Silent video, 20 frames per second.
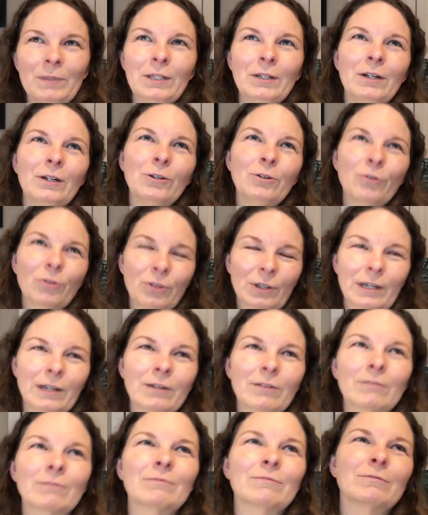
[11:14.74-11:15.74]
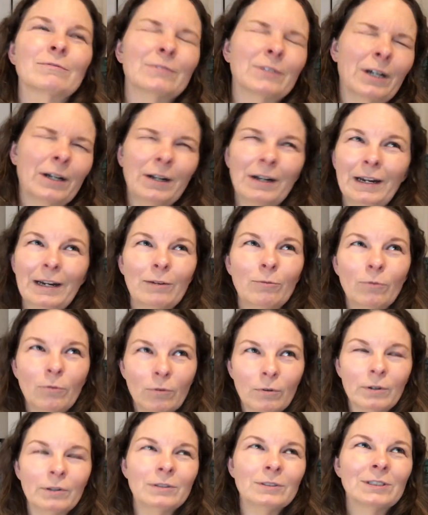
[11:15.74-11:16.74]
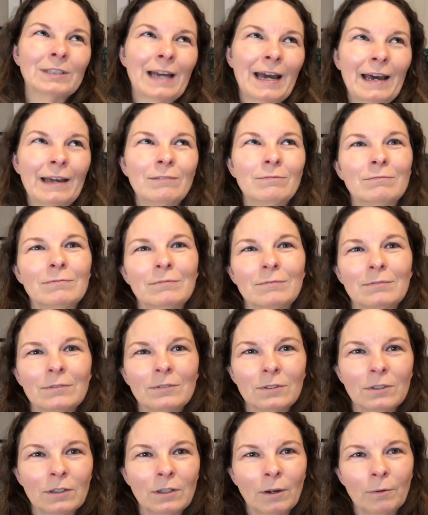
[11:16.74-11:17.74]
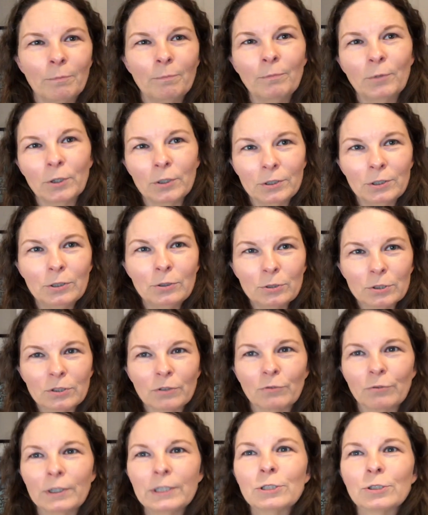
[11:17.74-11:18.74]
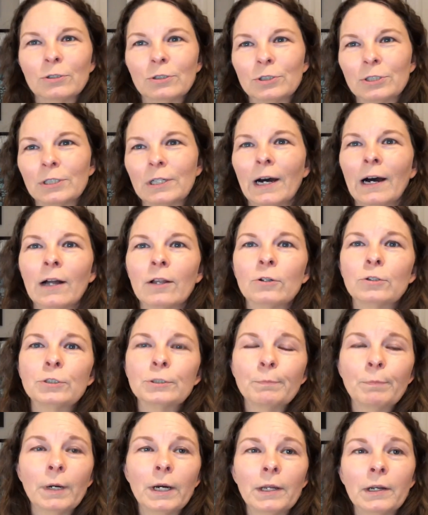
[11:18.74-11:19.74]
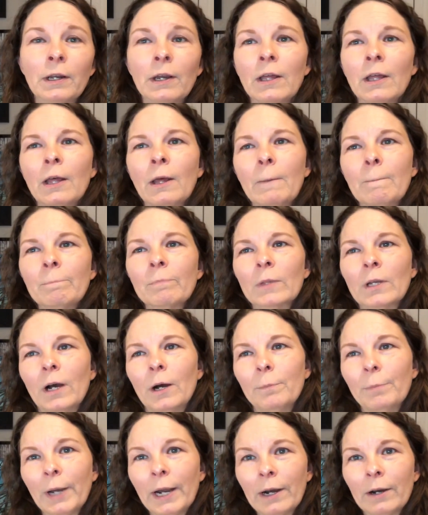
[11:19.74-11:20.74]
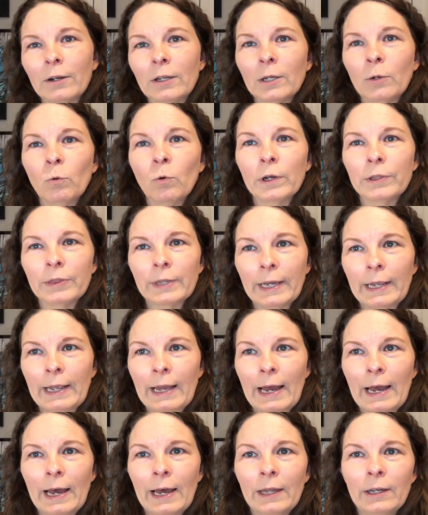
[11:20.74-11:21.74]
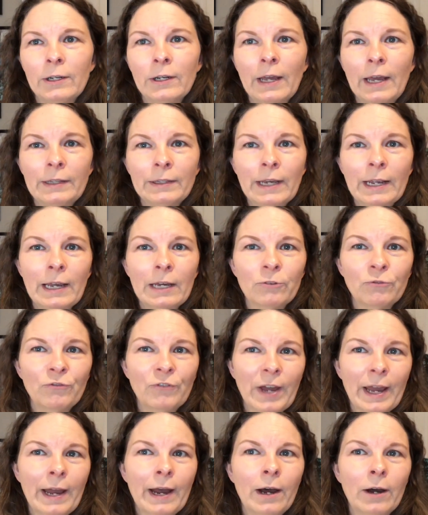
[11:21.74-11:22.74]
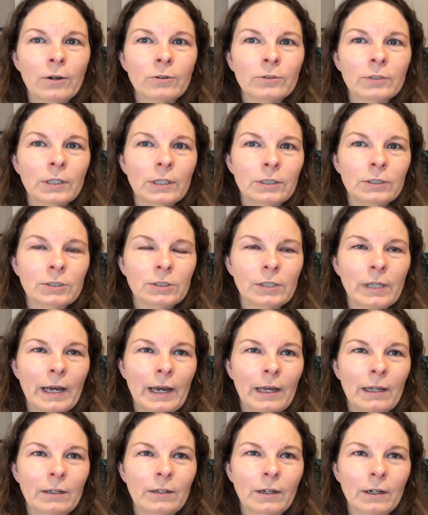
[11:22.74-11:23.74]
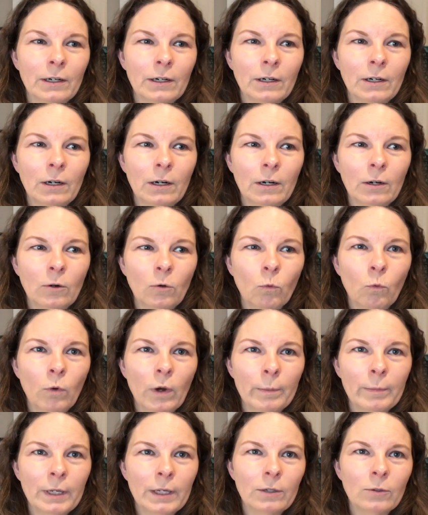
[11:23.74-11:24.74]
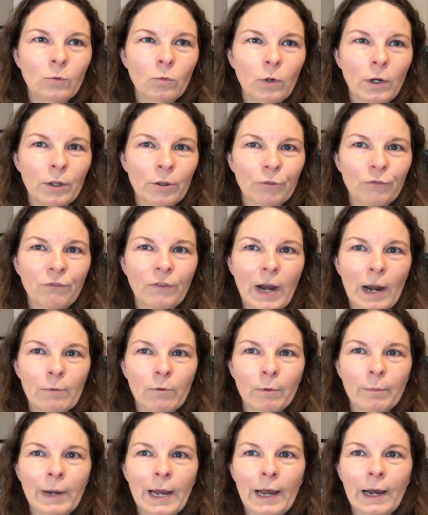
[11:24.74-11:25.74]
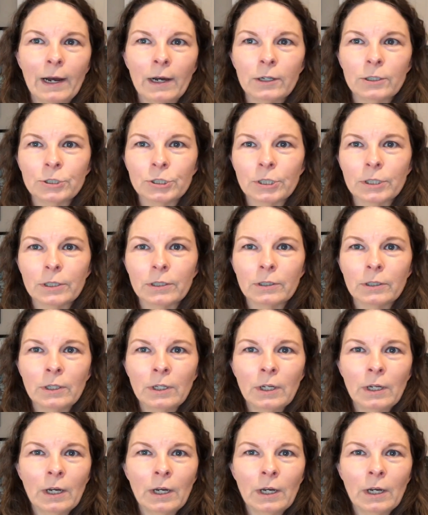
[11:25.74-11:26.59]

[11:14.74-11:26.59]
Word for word: you know you think all right is that a good use of research dollars, but apparently what they had they had found is that uh, women with fibromyalgia